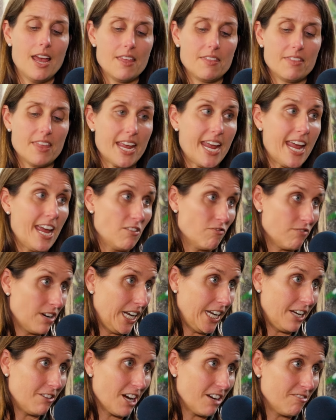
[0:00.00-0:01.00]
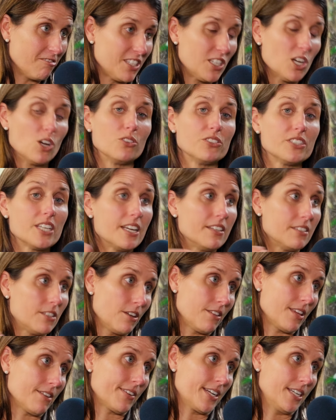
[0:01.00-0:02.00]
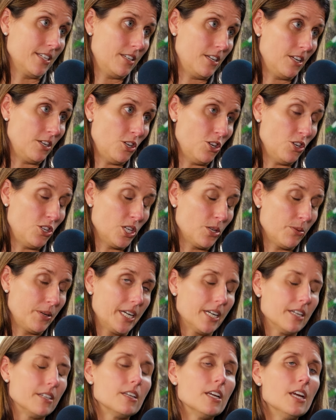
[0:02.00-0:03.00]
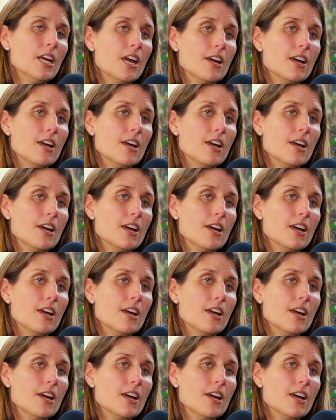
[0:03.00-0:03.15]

They had really great results, and so they've continued doing it.